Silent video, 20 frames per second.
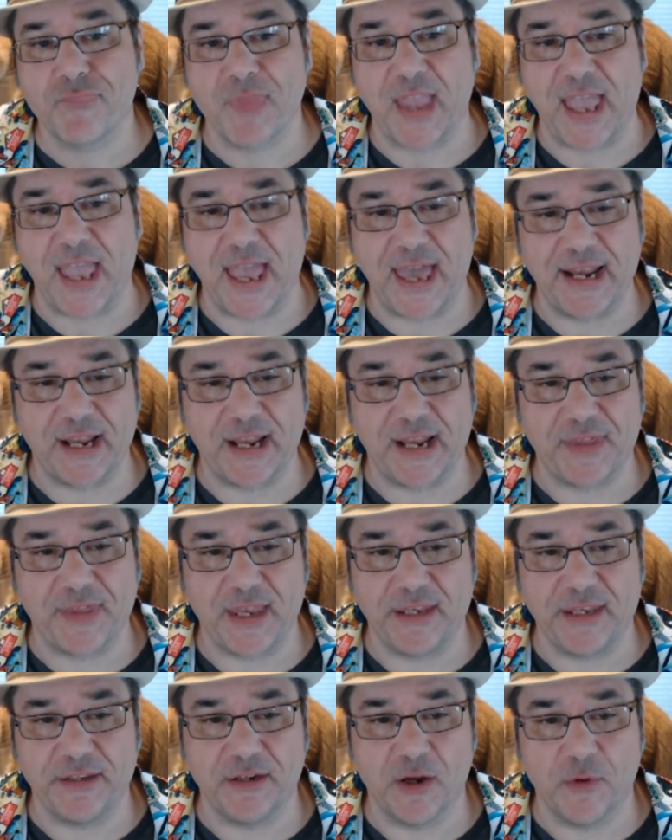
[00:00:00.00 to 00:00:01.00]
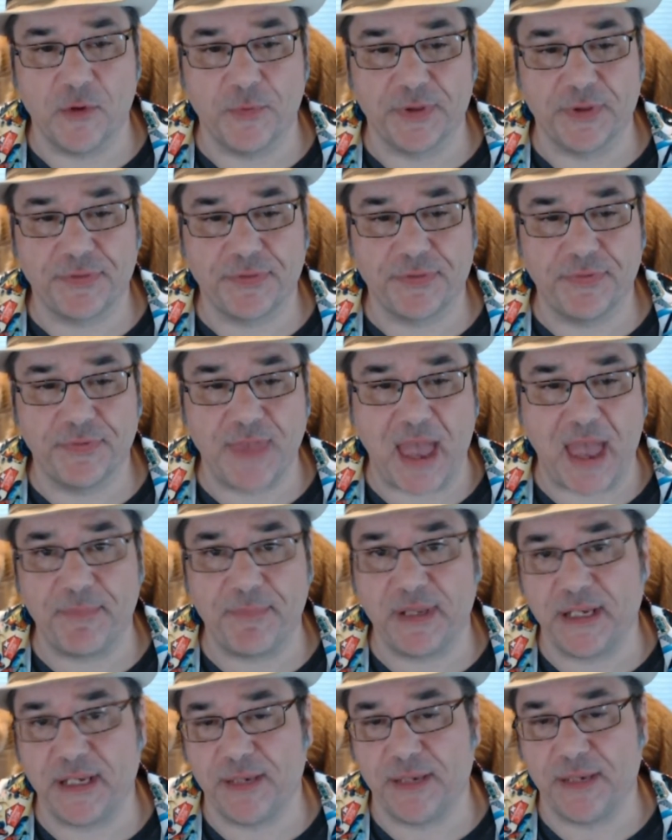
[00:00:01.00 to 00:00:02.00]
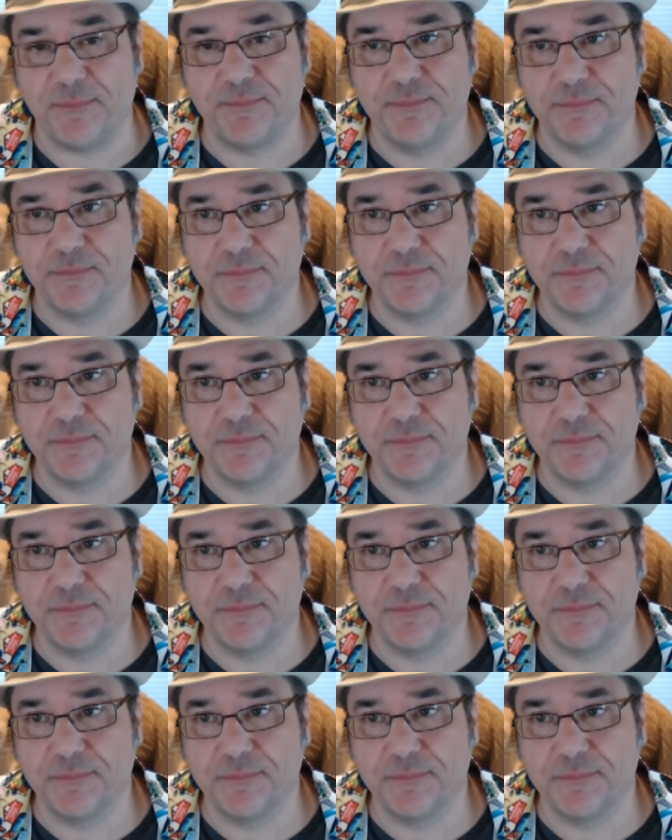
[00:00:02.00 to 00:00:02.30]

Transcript: And I think, you know, with that many